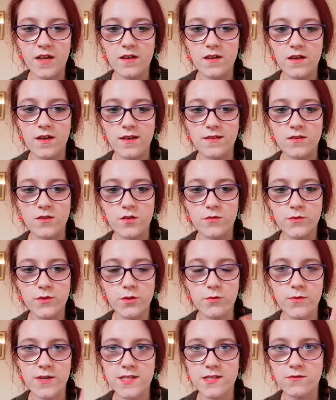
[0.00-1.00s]
and through
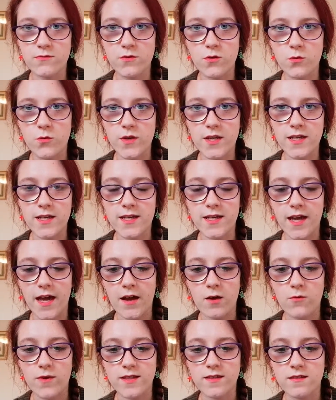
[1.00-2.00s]
the rest of the week I
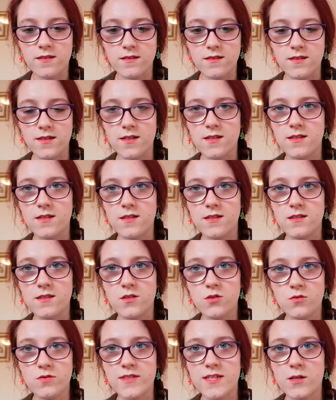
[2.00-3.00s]
read the
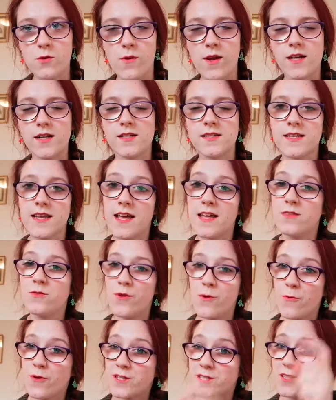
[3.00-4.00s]
two sequels and
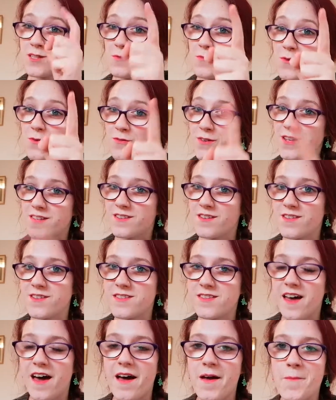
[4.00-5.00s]
rewatched the movie another
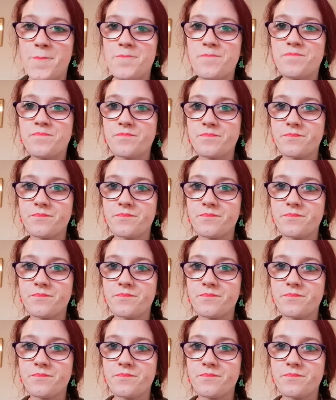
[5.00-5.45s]
time.